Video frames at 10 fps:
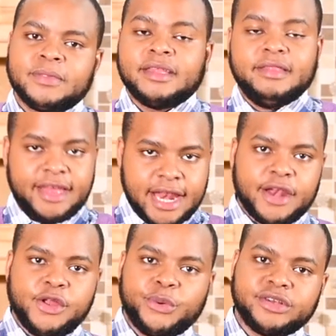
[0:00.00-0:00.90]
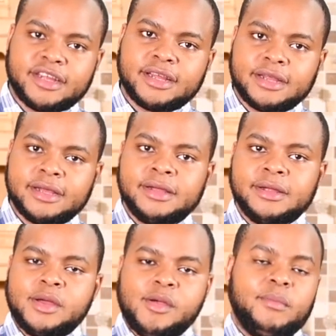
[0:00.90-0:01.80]
Then add your water.
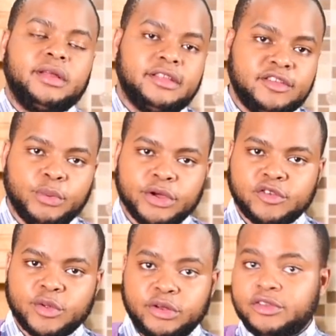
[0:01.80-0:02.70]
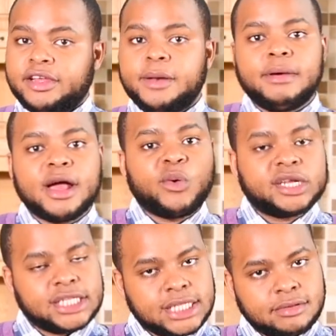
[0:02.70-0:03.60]
But at this point, we're using it
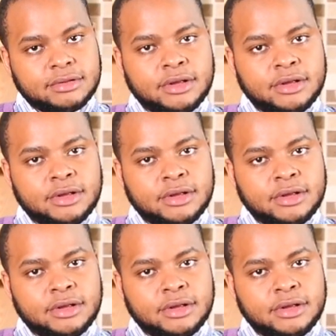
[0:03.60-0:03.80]
backwards.